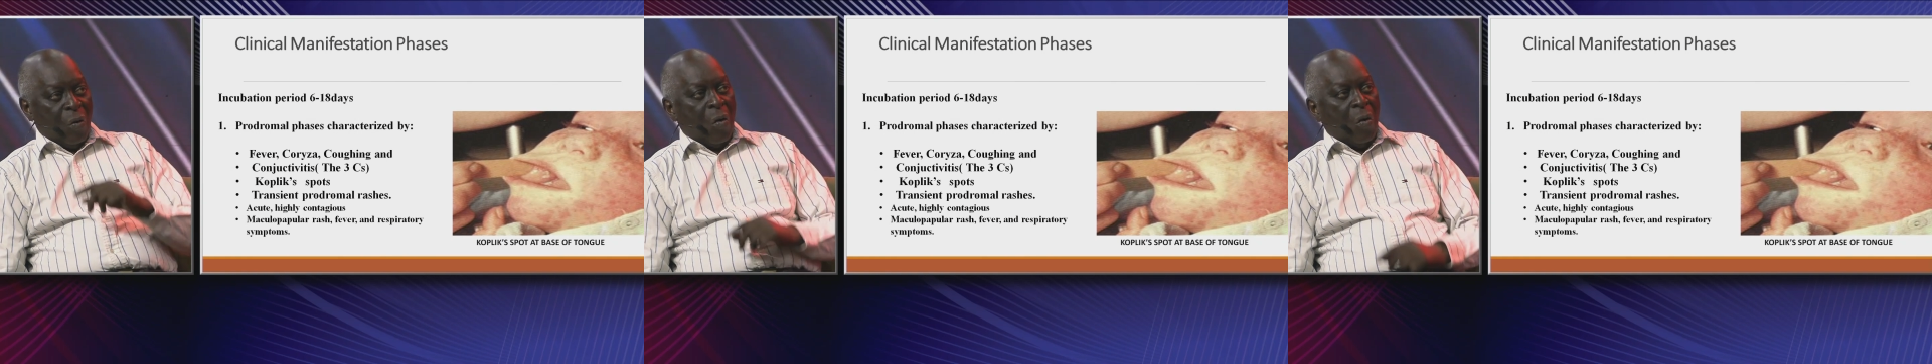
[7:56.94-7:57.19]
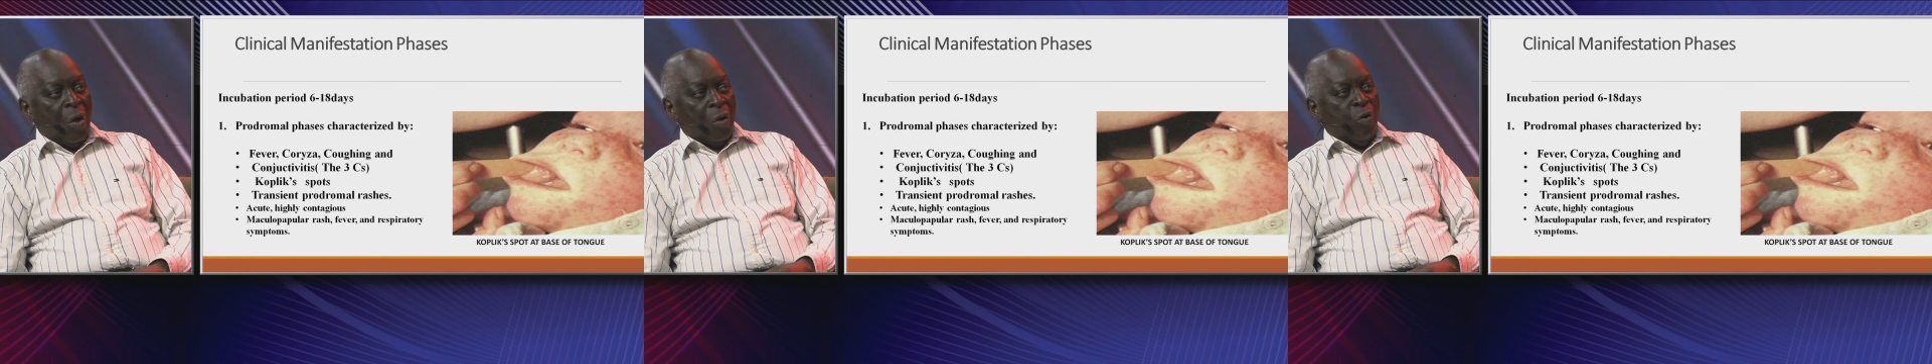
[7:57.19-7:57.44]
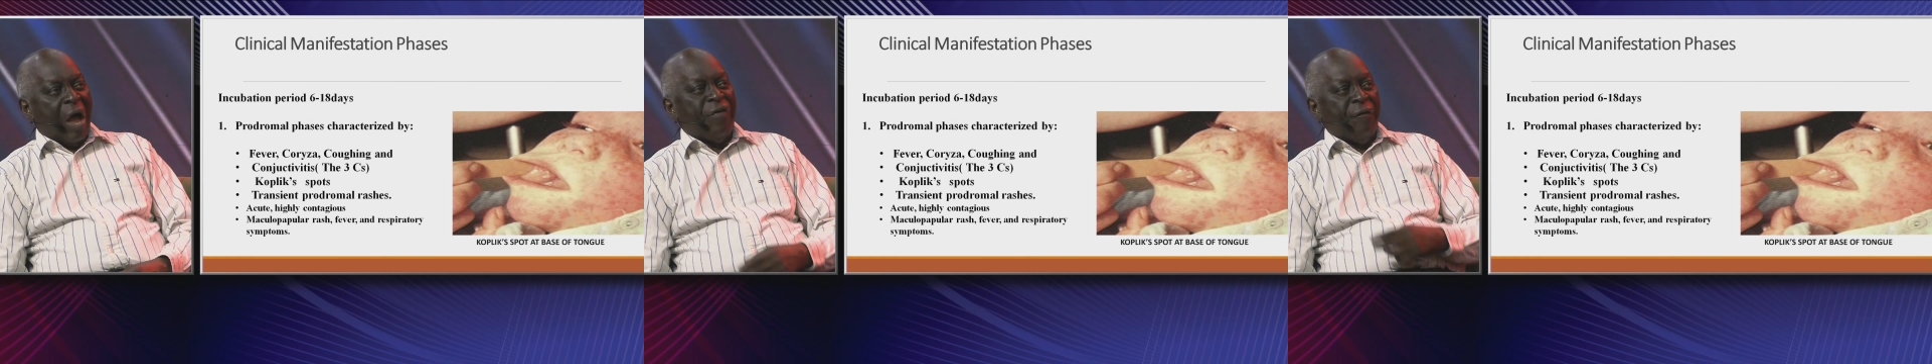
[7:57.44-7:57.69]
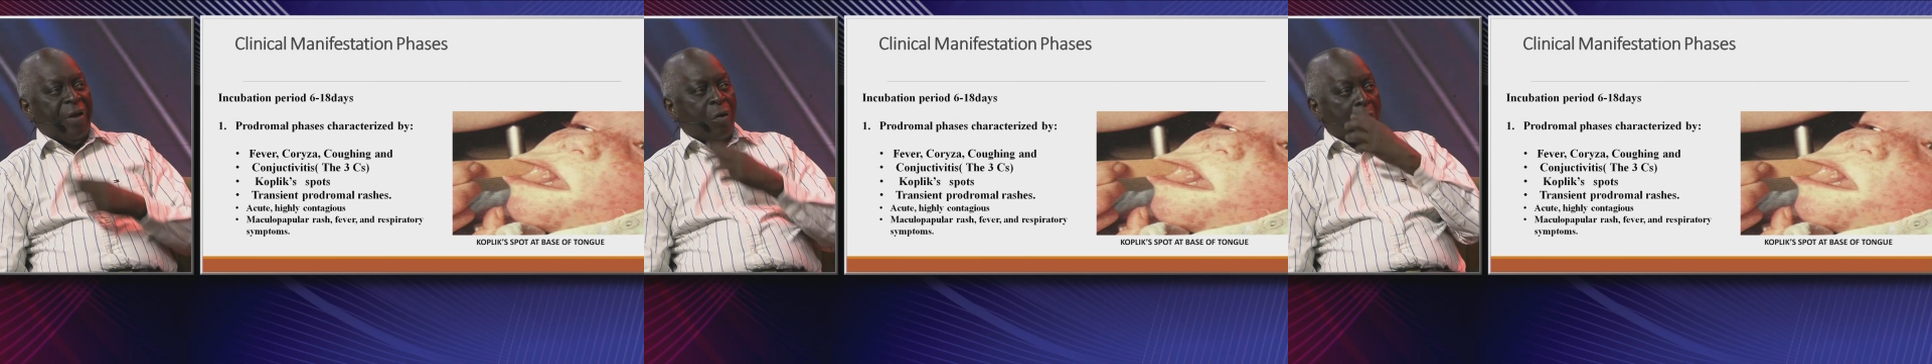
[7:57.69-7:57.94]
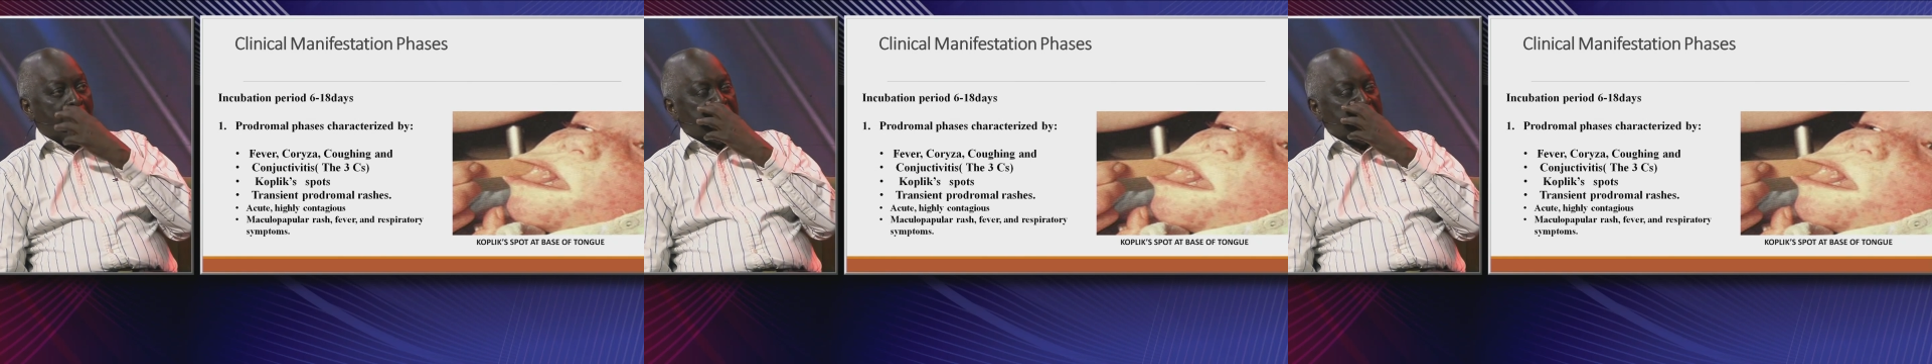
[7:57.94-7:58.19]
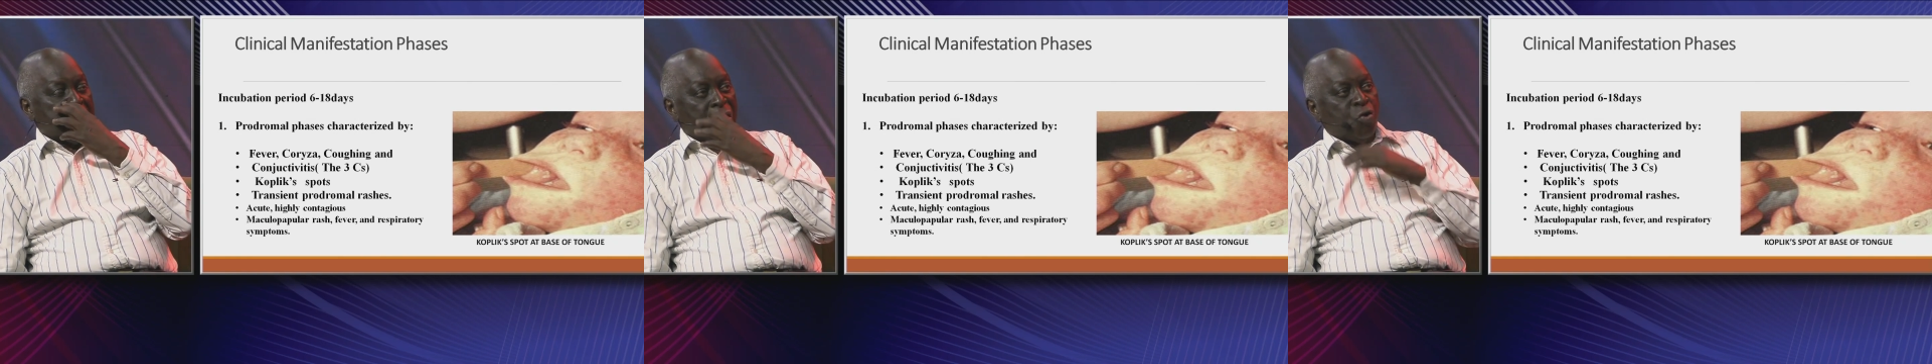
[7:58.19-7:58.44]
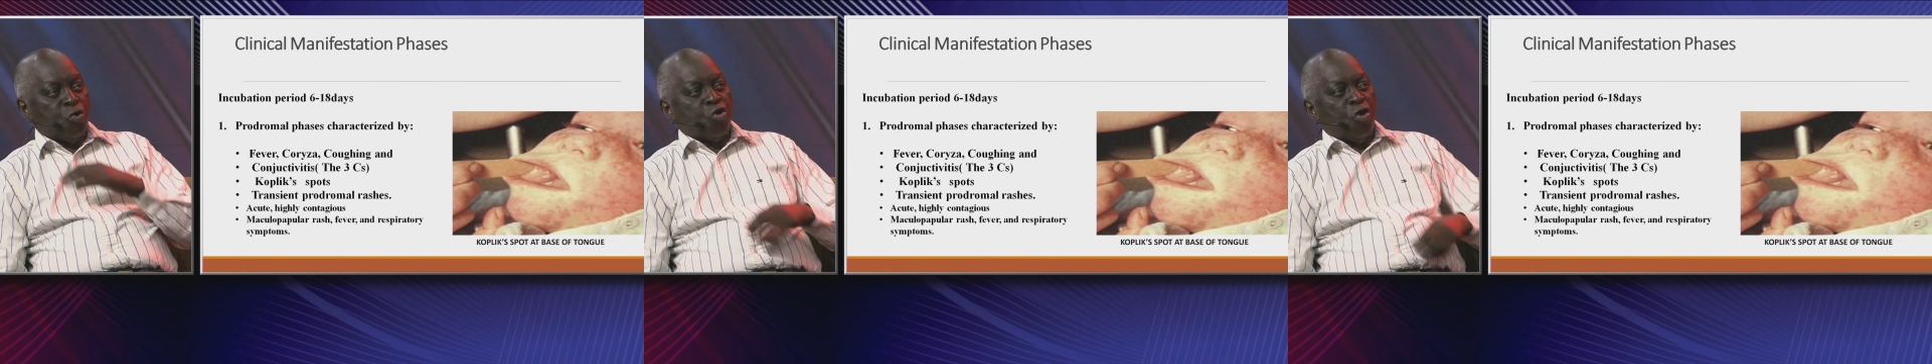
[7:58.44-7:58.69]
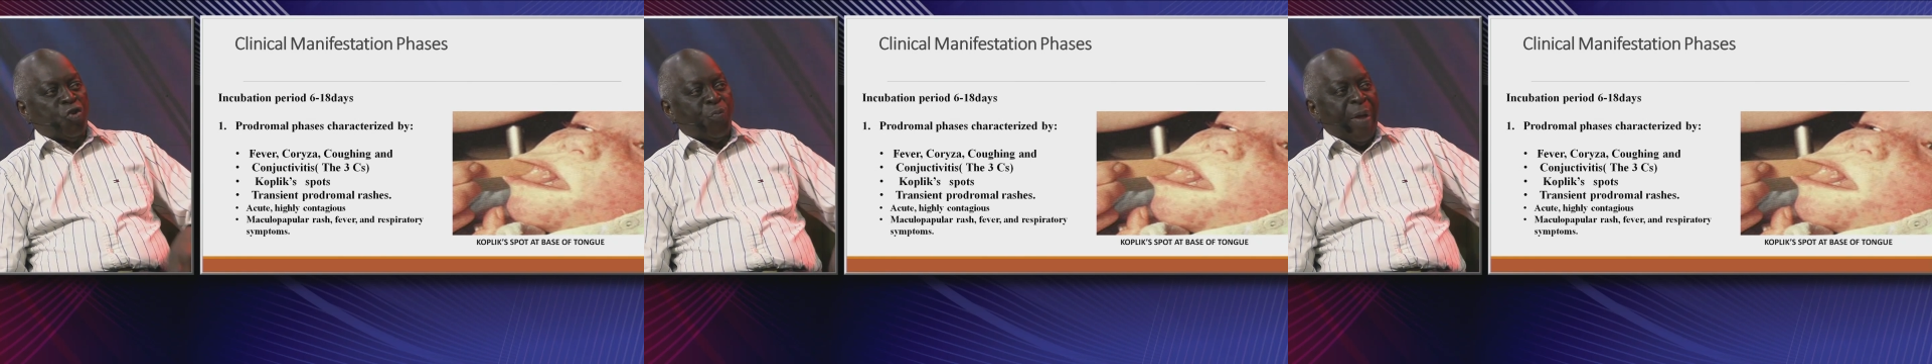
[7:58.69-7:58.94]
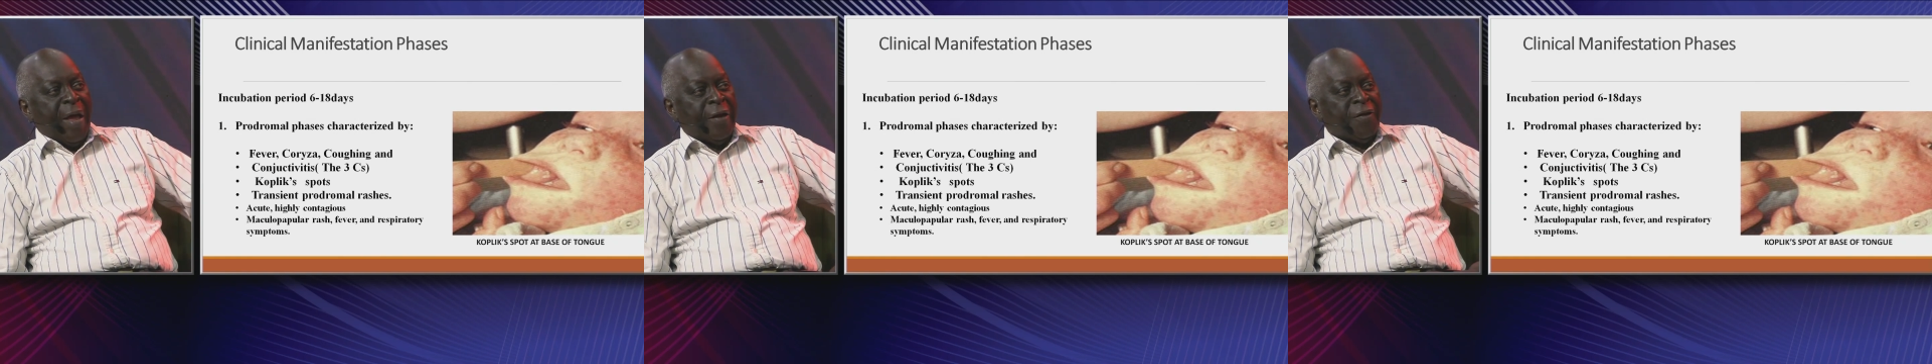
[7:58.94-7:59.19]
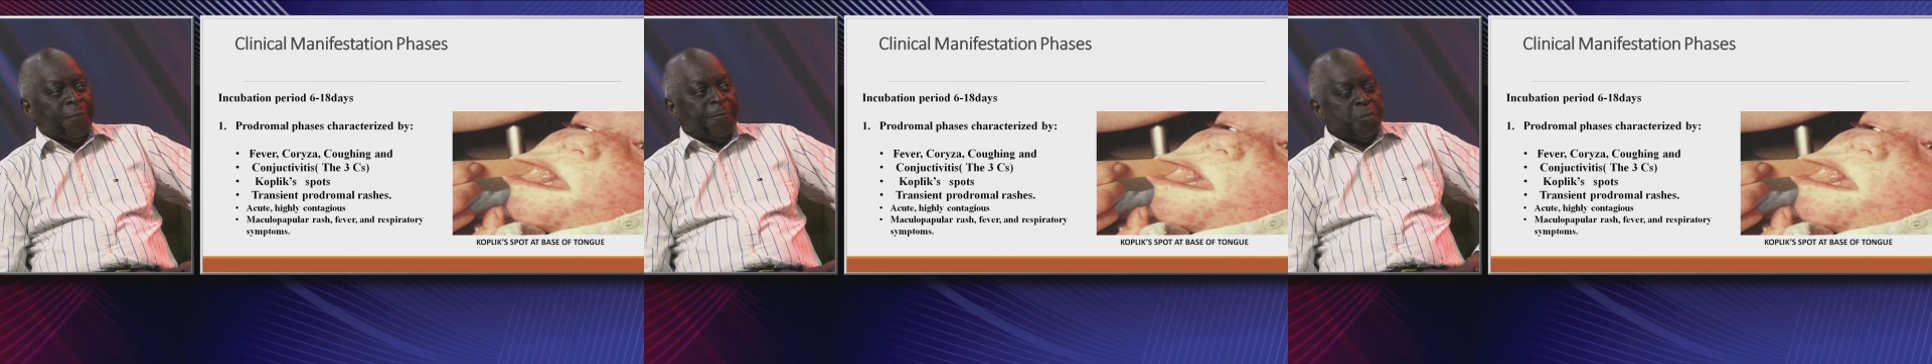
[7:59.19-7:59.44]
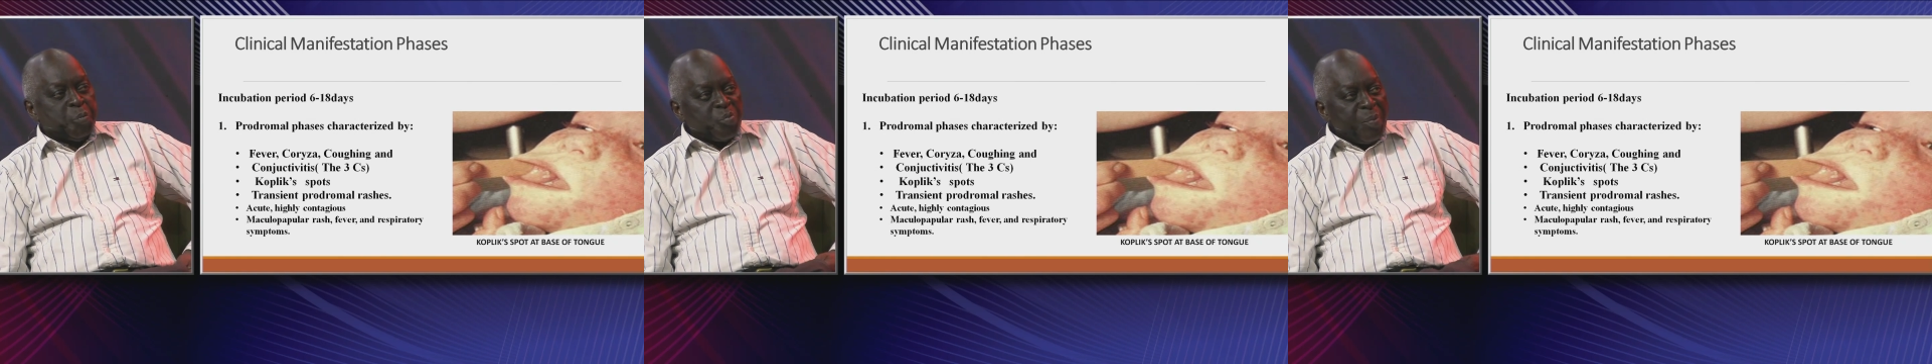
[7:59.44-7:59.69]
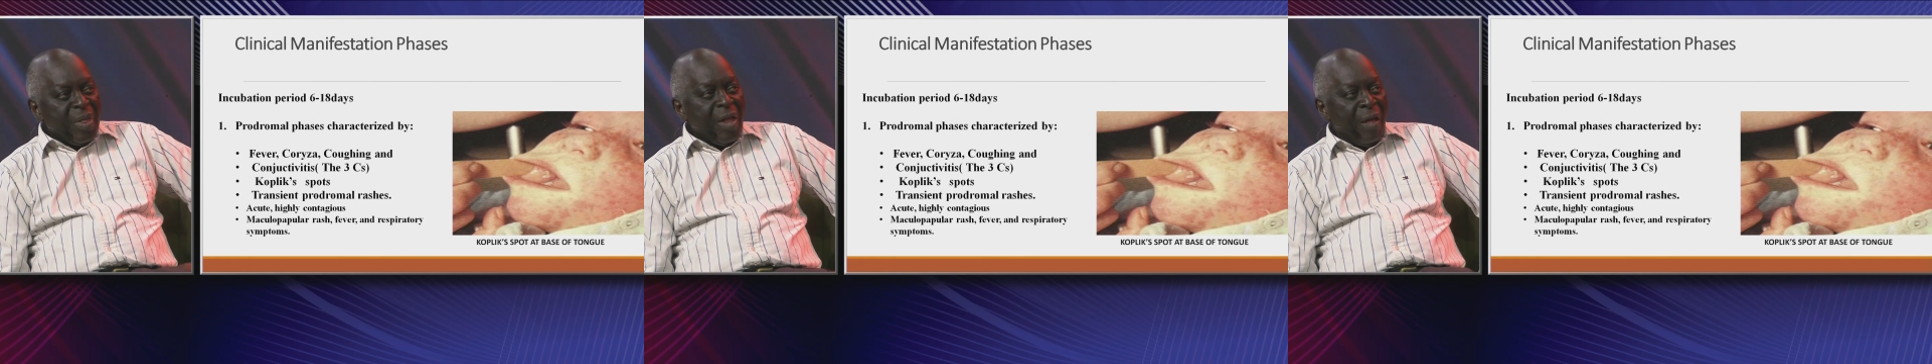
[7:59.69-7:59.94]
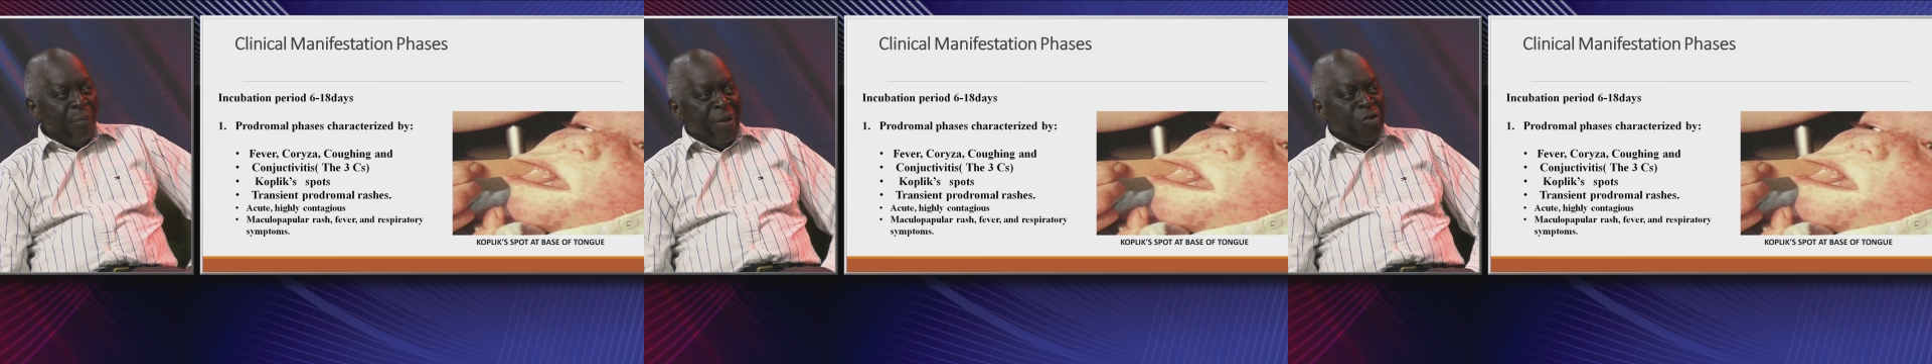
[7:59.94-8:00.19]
have every cause to suspect measles.